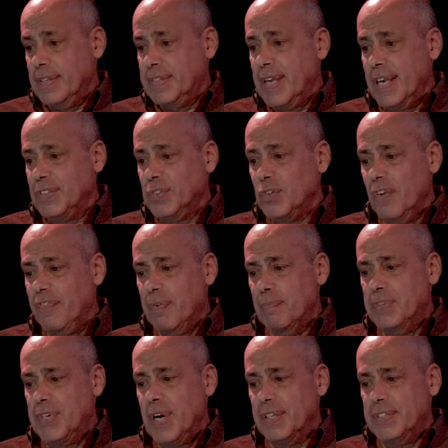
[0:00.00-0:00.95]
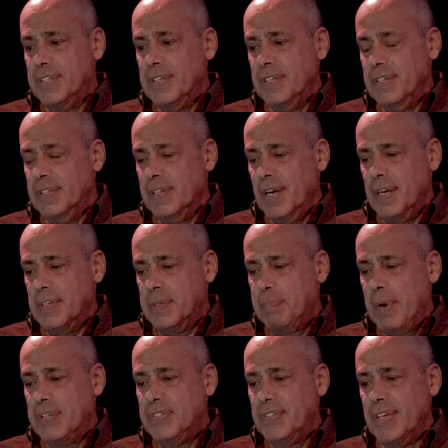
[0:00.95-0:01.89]
takes off from Johnson uh,
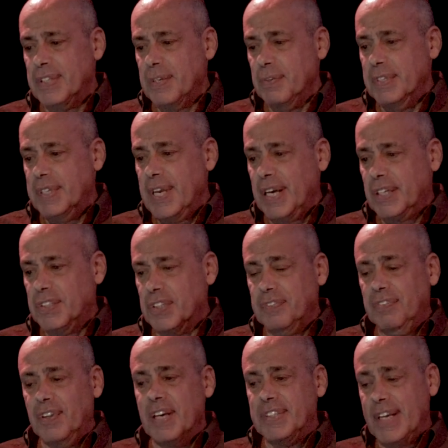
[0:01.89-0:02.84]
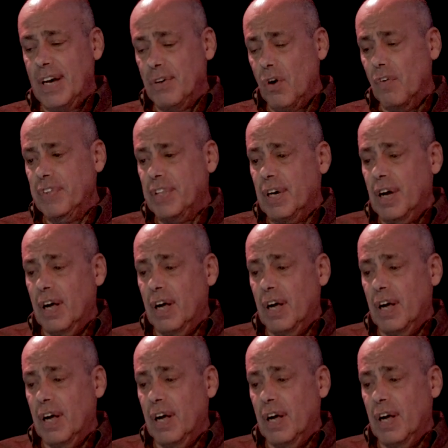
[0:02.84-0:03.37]
Space Center in Texas, flies out over the